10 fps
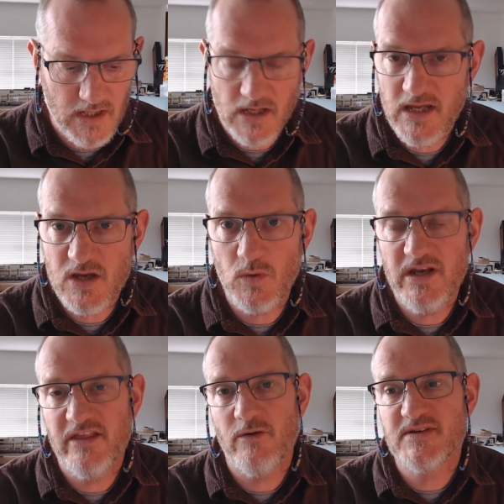
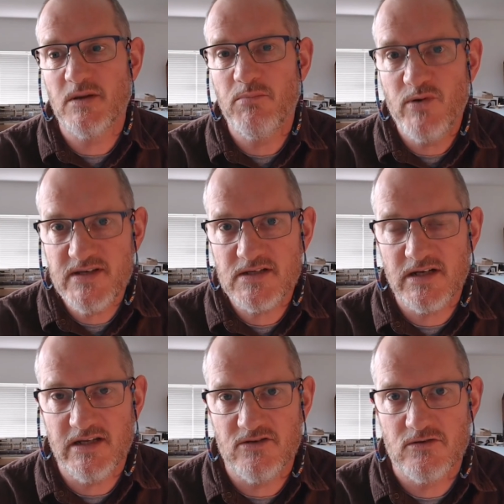Equally, there is a
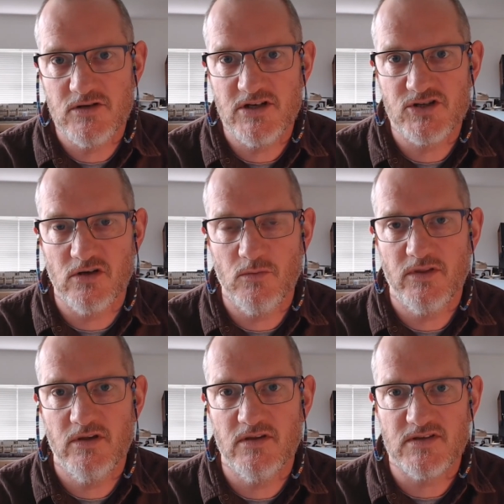priestly tradition
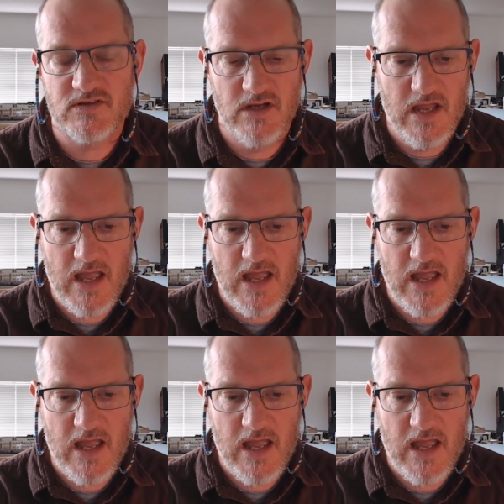within this,